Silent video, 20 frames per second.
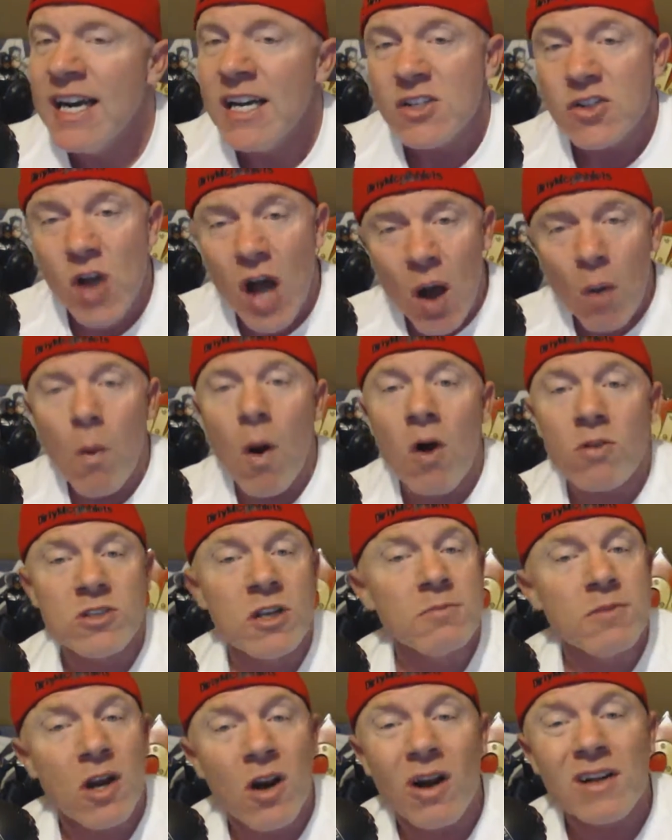So I
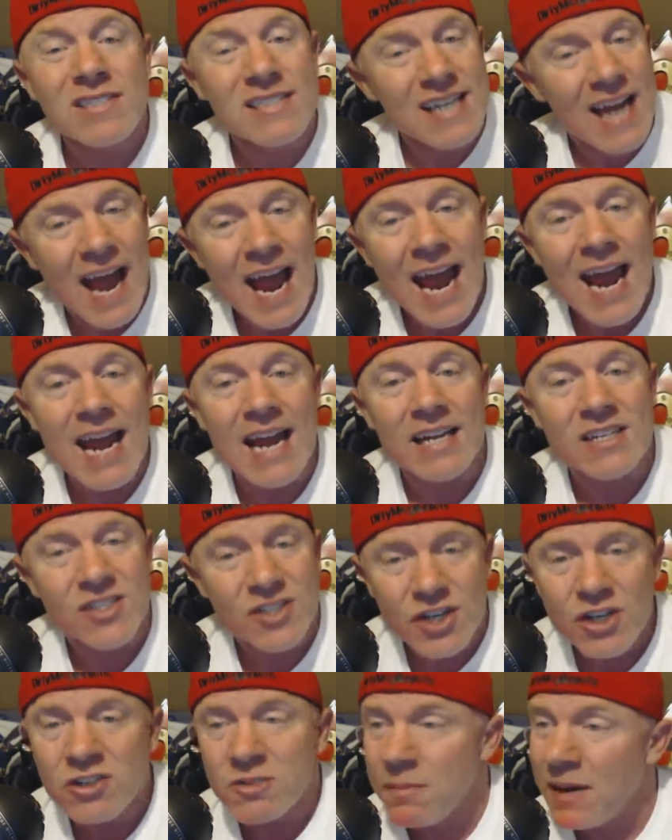walked up to her. I said, "Hey,
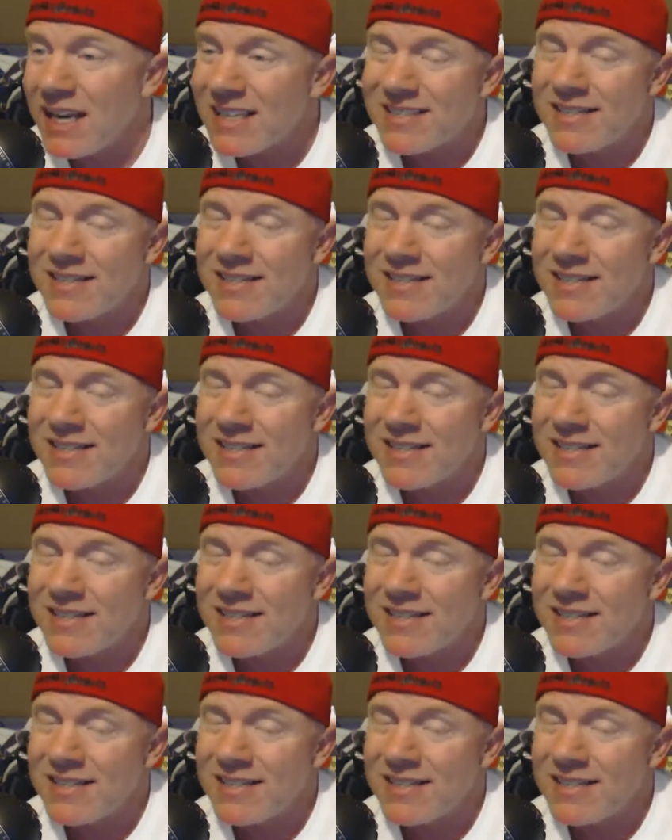excuse me."